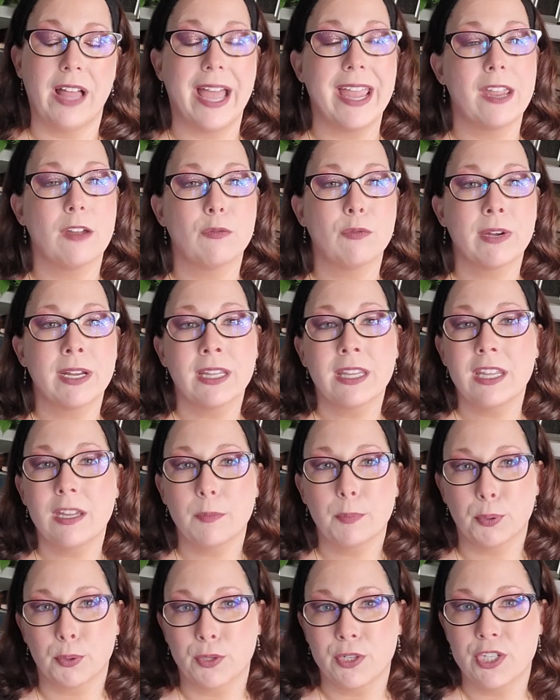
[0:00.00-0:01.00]
I really
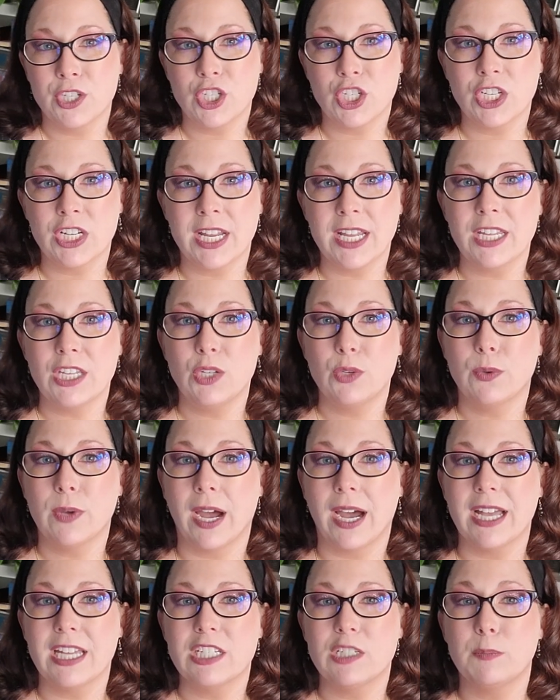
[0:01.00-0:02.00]
appreciate you
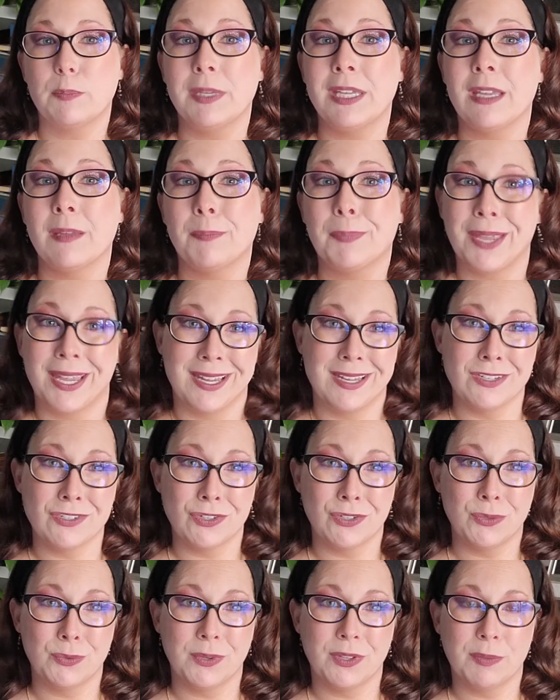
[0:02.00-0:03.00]
guys being
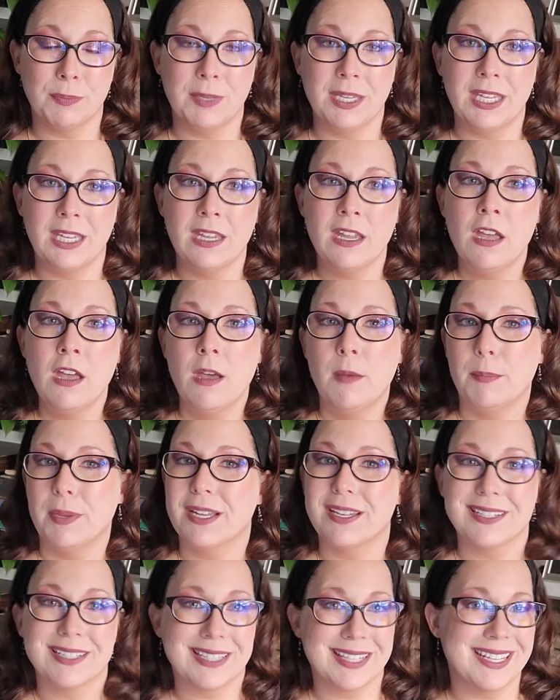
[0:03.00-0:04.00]
patient with me
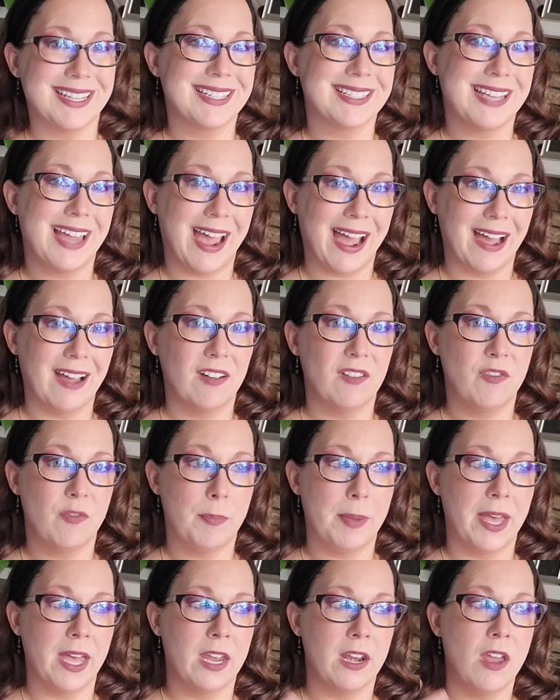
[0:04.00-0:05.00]
because things have
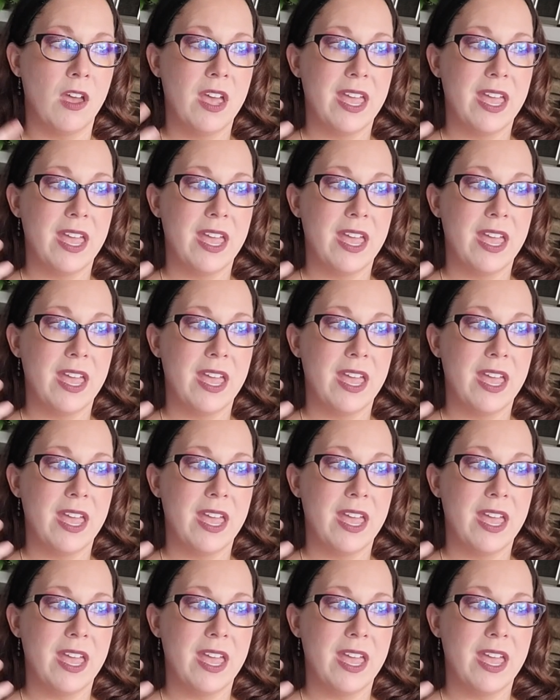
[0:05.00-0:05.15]
been